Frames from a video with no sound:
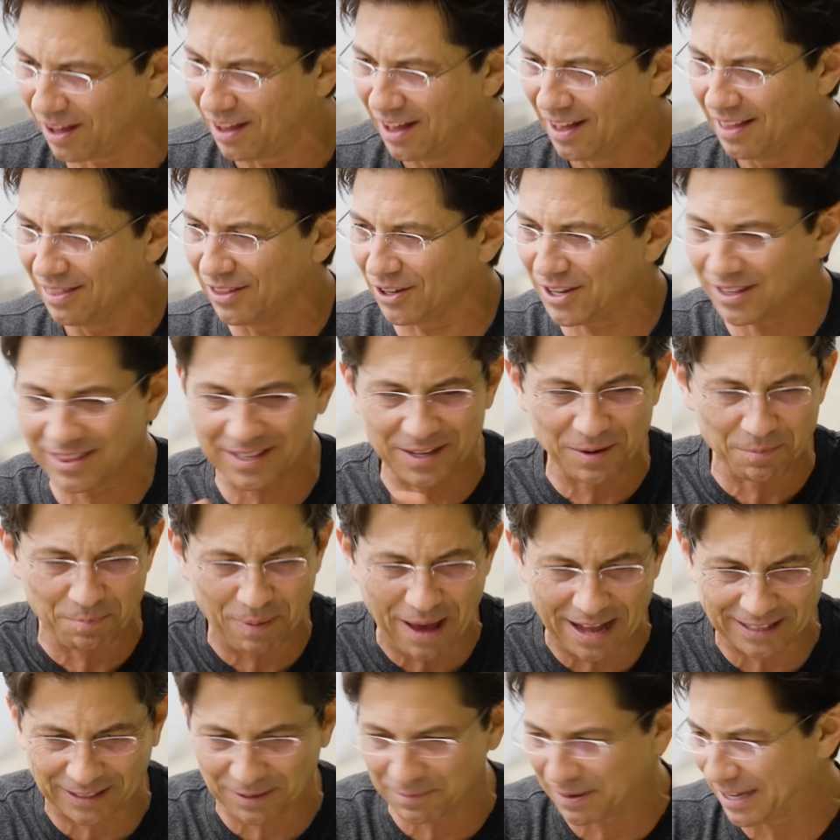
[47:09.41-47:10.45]
that? Look at the
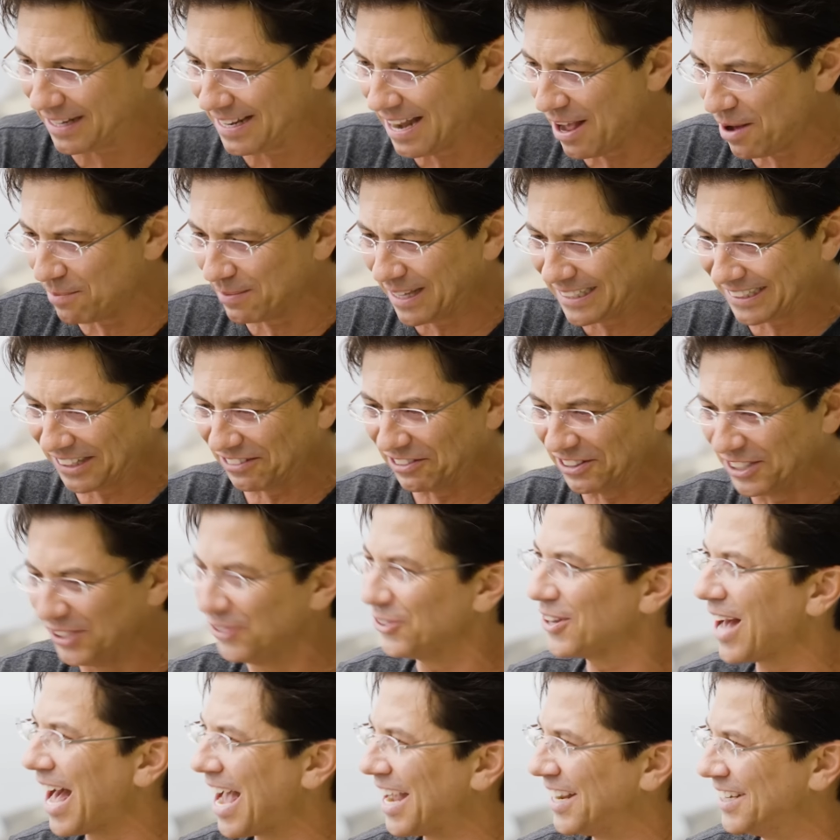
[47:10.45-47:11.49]
impact I made. Now I'm like the
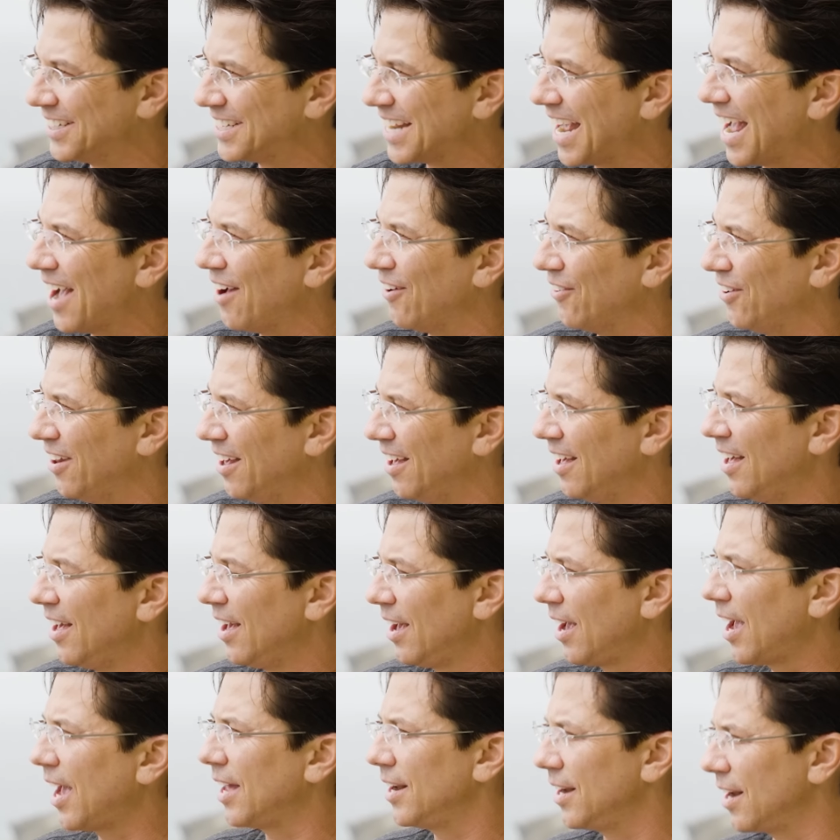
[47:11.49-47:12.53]
little guy in town.
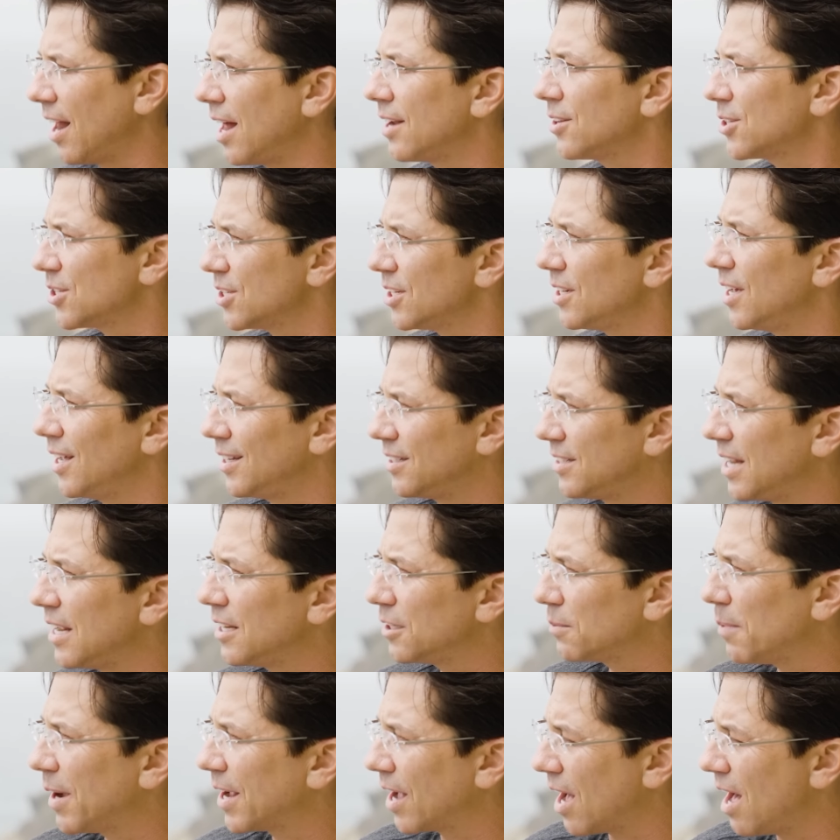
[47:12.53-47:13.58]
Yeah. And yeah. then honestly, it
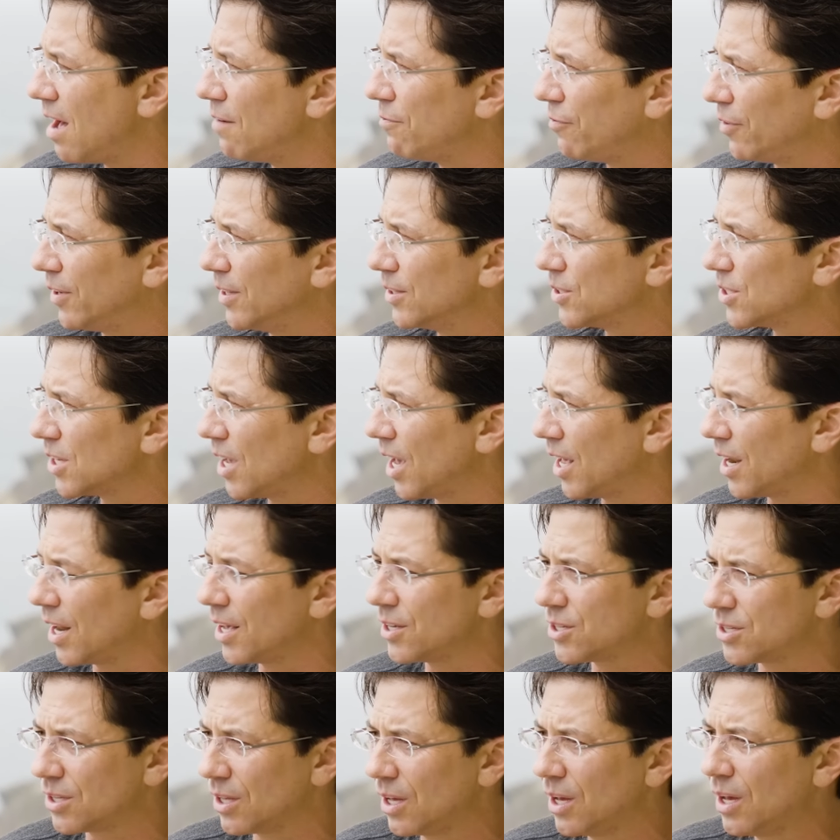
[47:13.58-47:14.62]
dinged my confidence. Thank you and
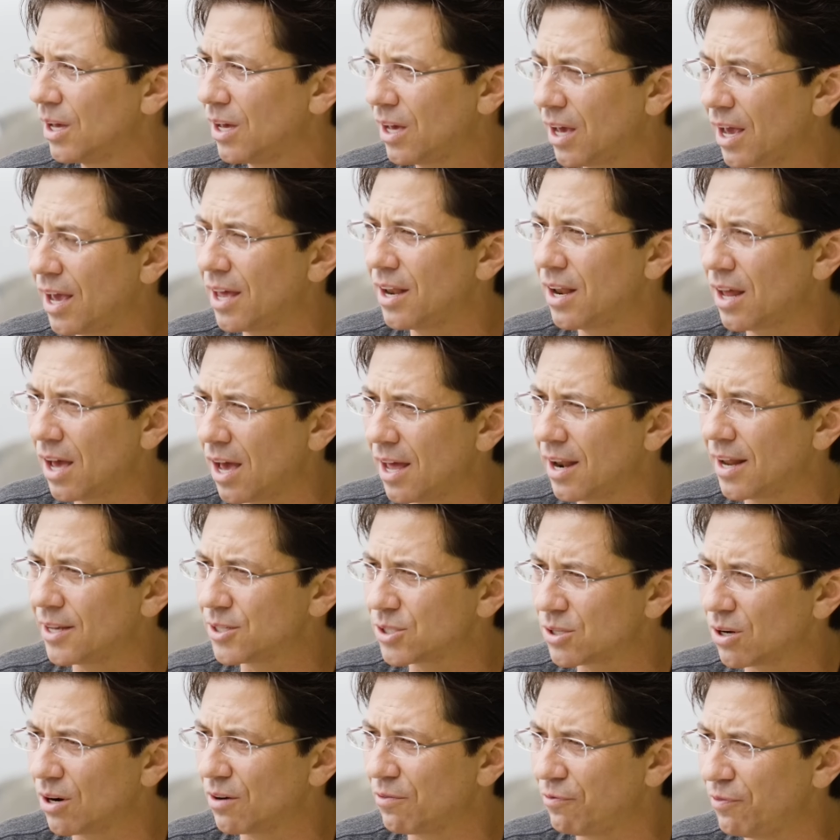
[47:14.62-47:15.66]
for I, sharing that. And, and I
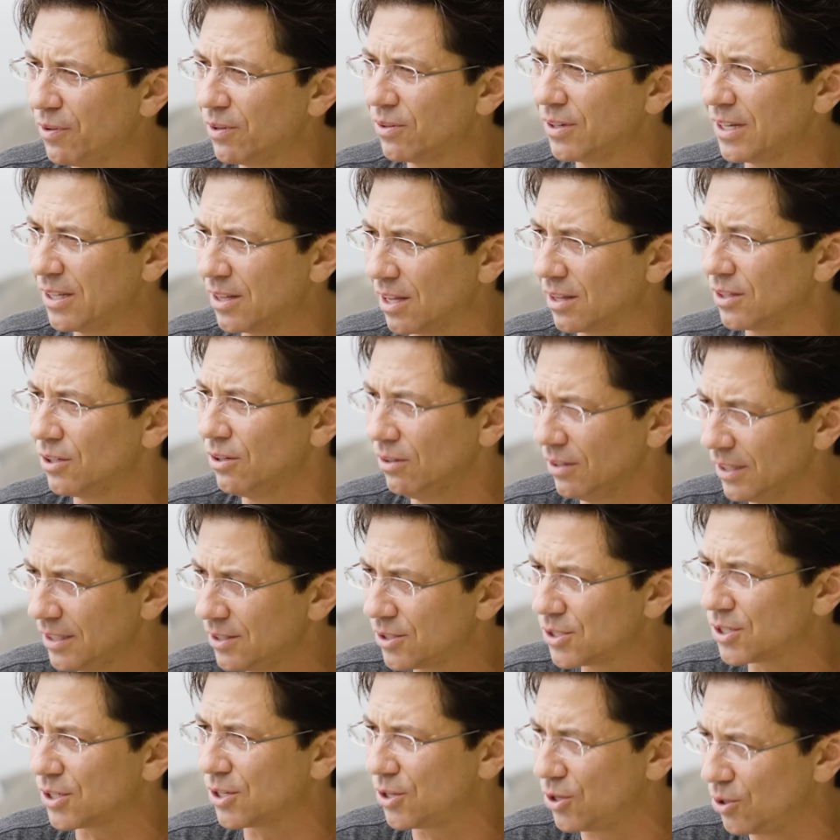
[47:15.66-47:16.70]
started feeling a little
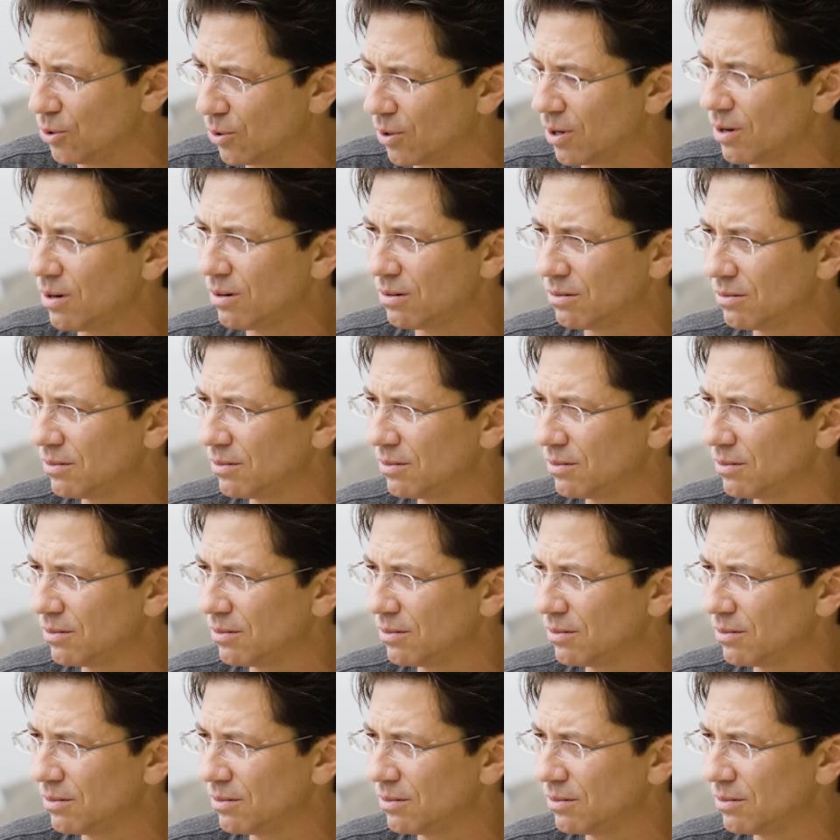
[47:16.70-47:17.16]
insecure.